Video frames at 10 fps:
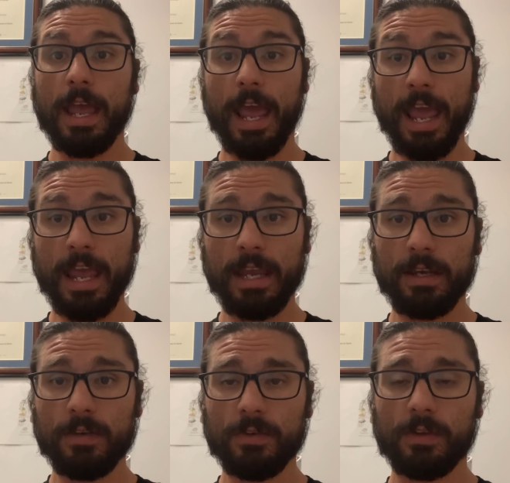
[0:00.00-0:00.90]

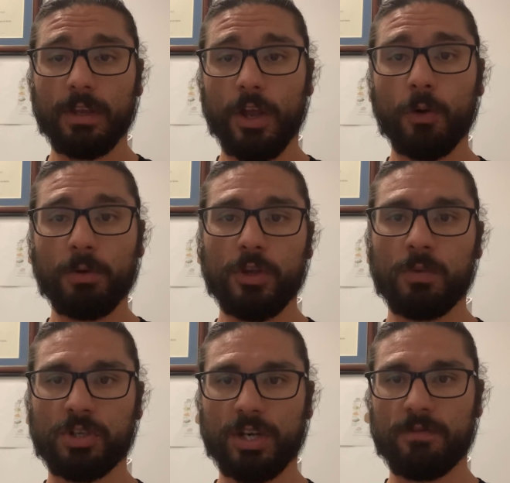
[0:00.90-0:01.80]
and helping you
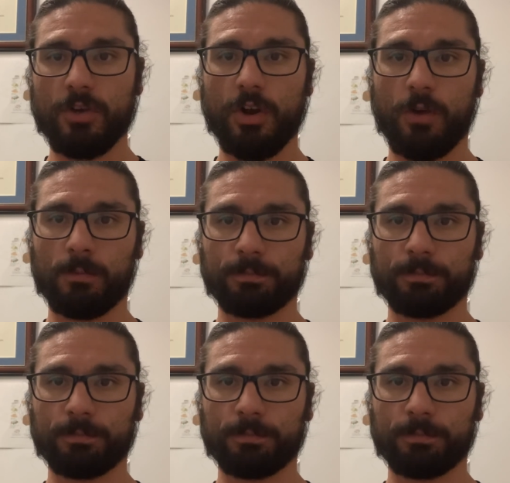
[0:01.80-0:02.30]
achieve your goal.